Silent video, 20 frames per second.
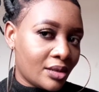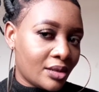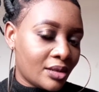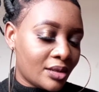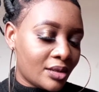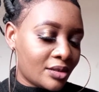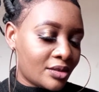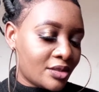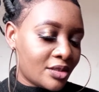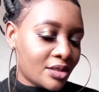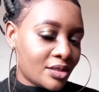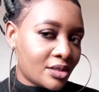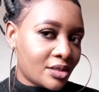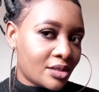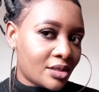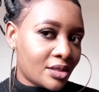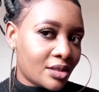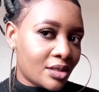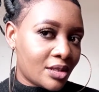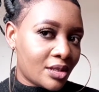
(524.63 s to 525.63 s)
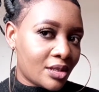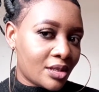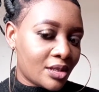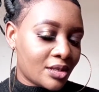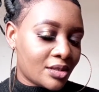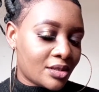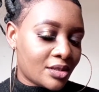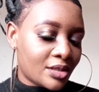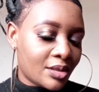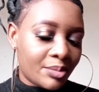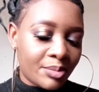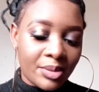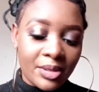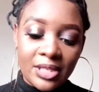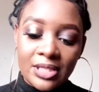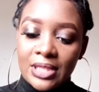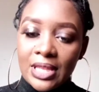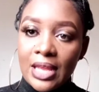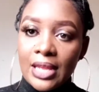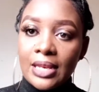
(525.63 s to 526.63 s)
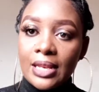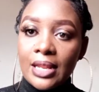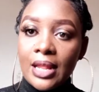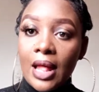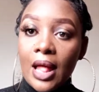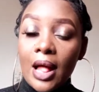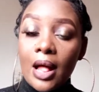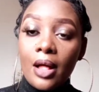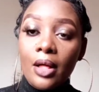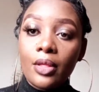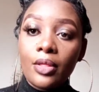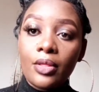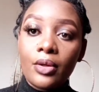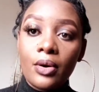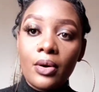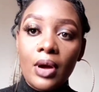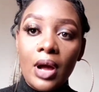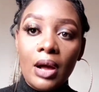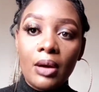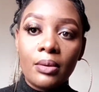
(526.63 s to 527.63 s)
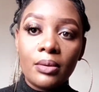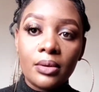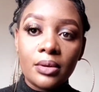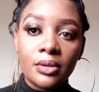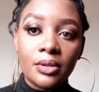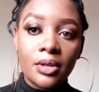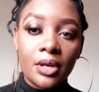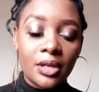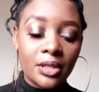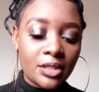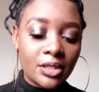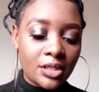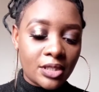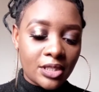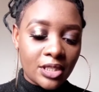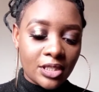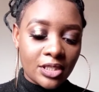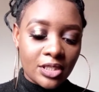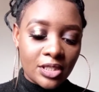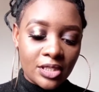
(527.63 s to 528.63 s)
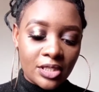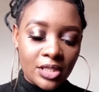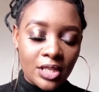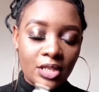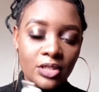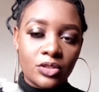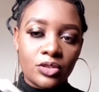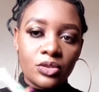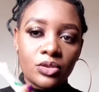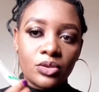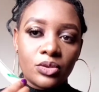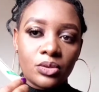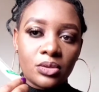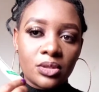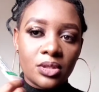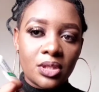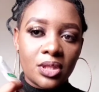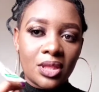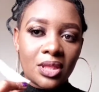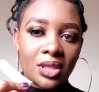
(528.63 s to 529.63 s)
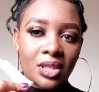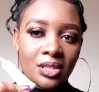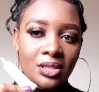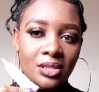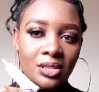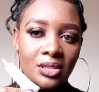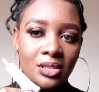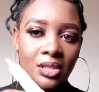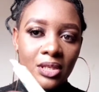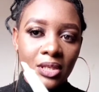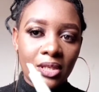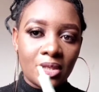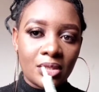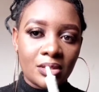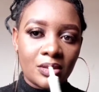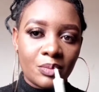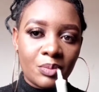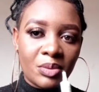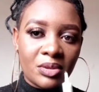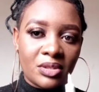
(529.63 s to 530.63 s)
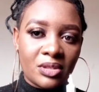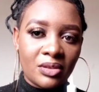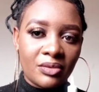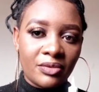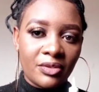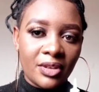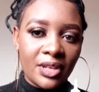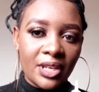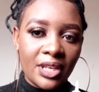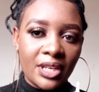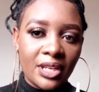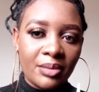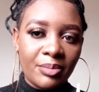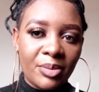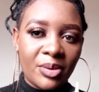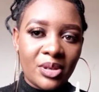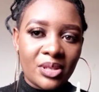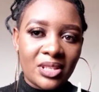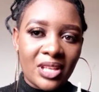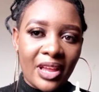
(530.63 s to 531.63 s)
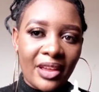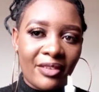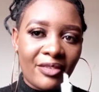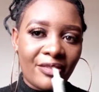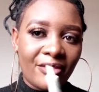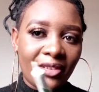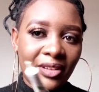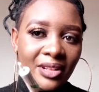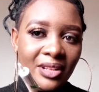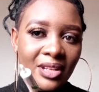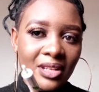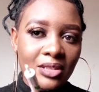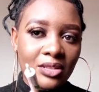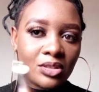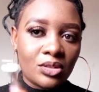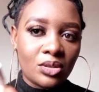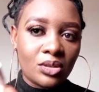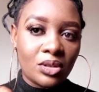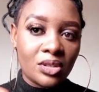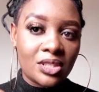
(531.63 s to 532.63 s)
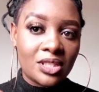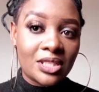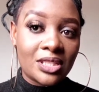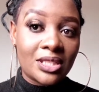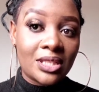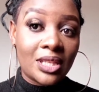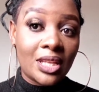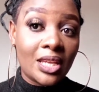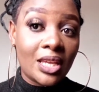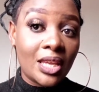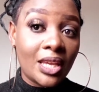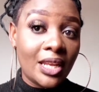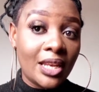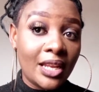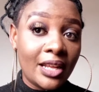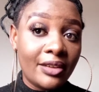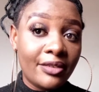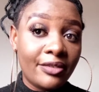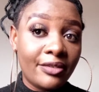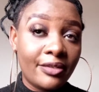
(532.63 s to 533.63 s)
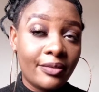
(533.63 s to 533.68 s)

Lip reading: it's just as simple as that. Though I will not suggest that you use this specifically, because I feel it's not sticky enough.